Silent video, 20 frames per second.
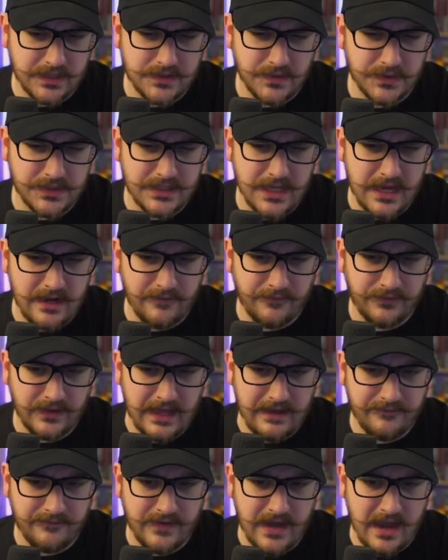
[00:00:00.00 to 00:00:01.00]
So it's not a
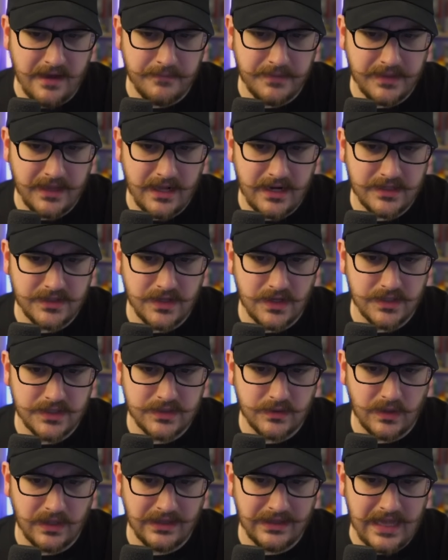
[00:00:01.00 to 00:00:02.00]
flat 5, but that is
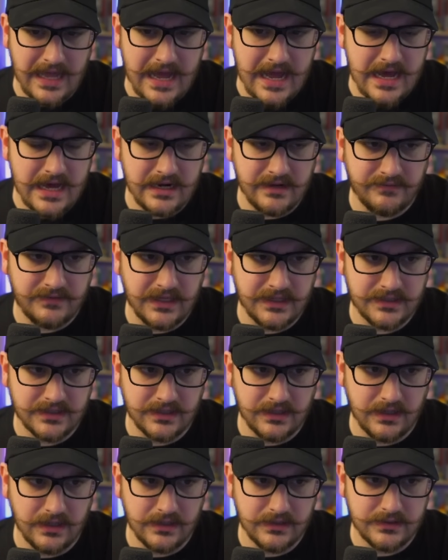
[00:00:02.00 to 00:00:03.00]
also a lot of
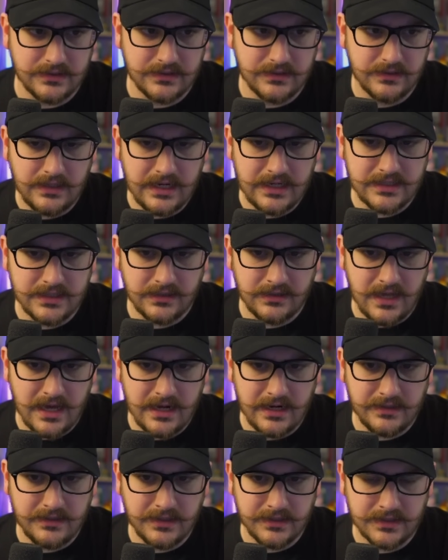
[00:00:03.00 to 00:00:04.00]
discards. That is a
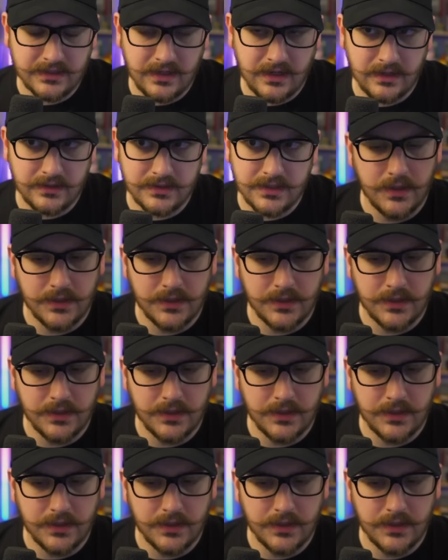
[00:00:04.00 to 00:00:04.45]
lot of discards.